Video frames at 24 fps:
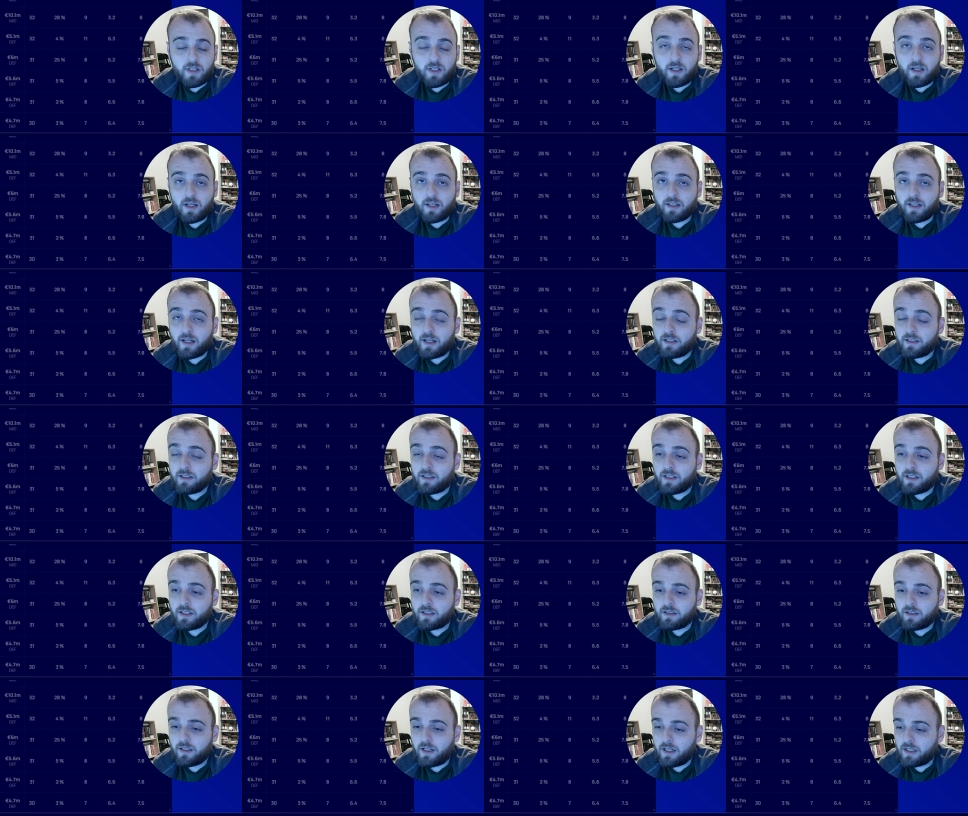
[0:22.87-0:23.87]
and I think
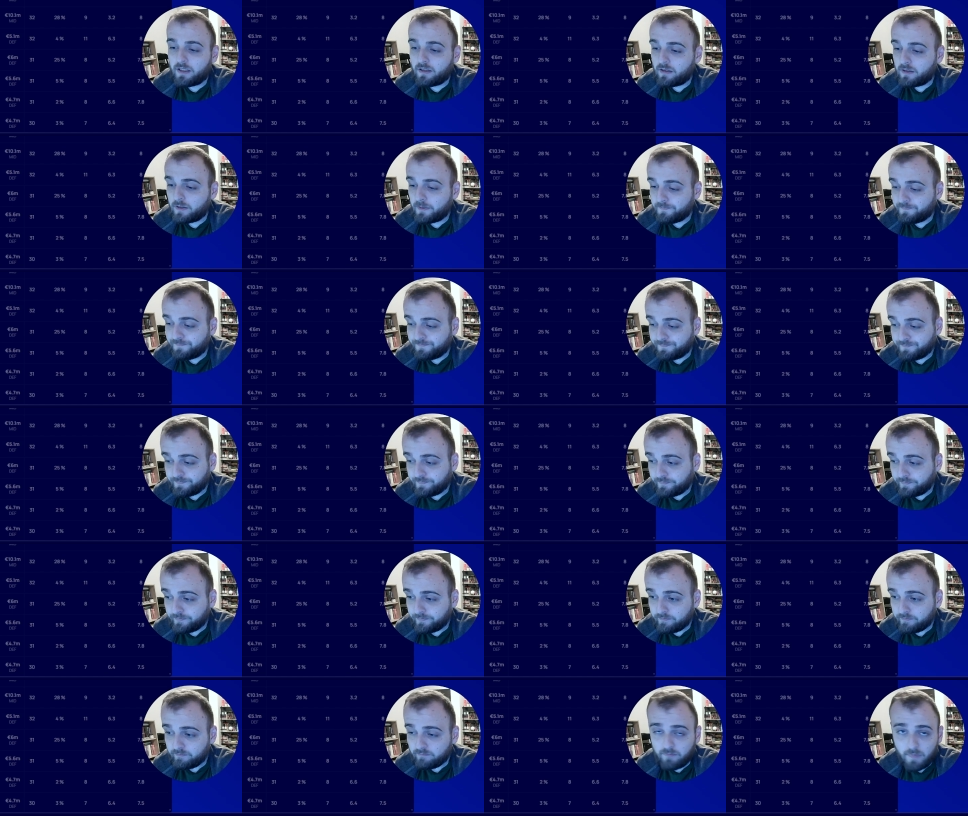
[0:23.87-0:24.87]
that
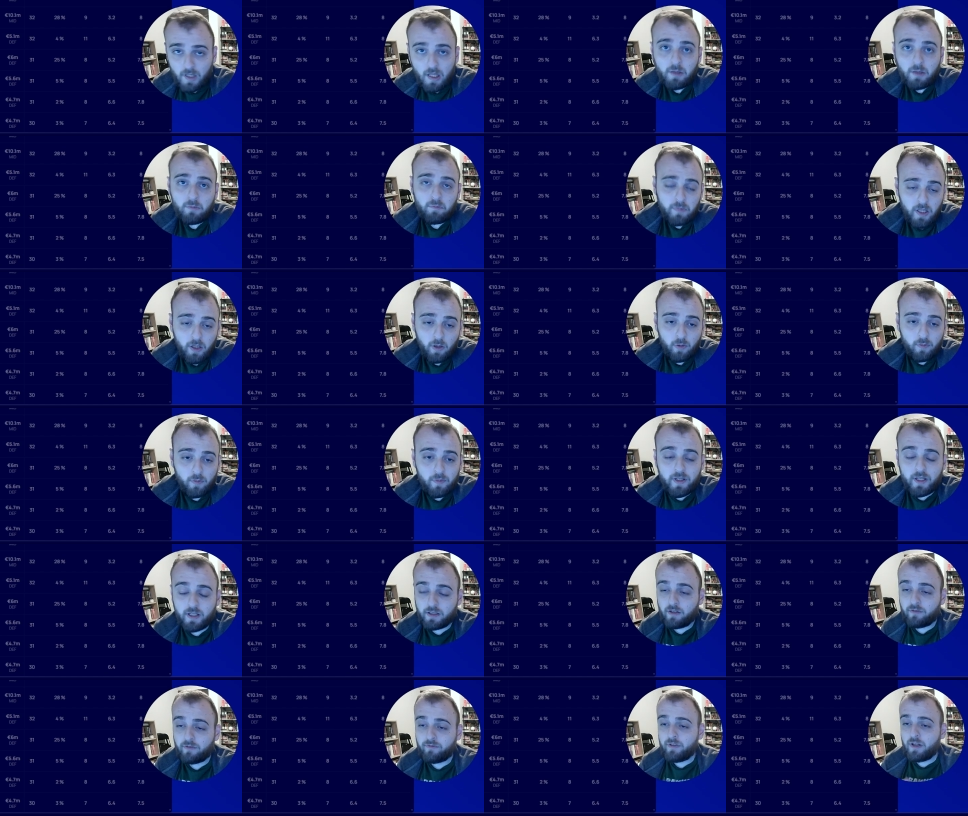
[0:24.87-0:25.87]
they will be
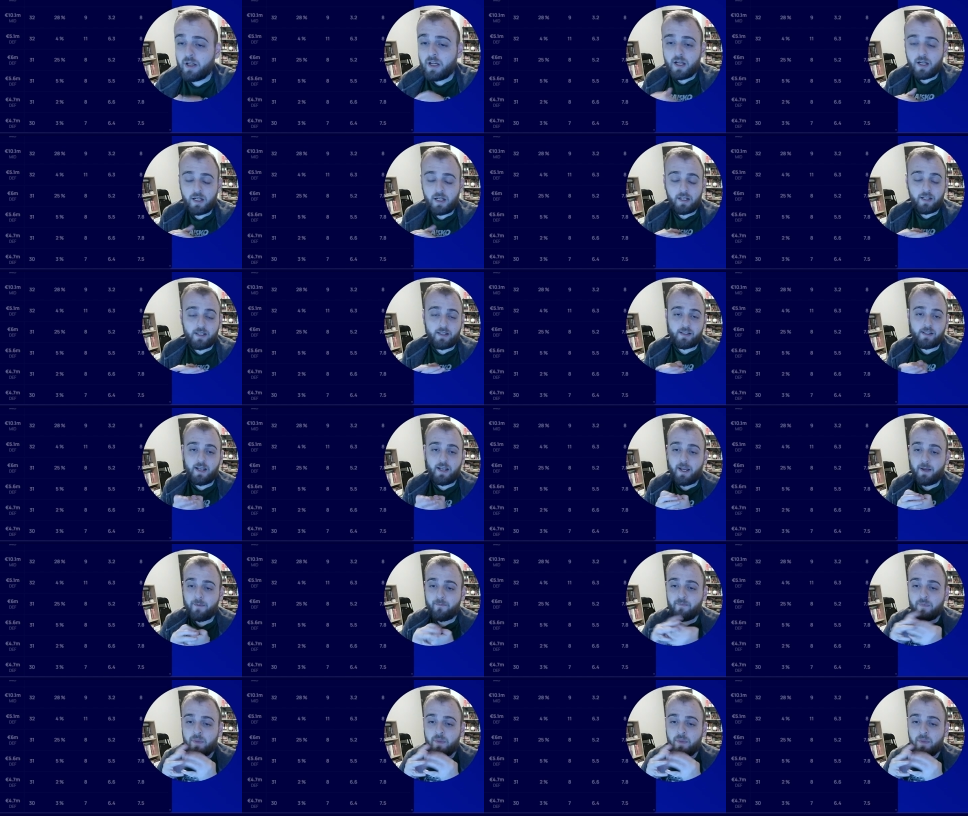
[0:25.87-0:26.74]
enough, let's say.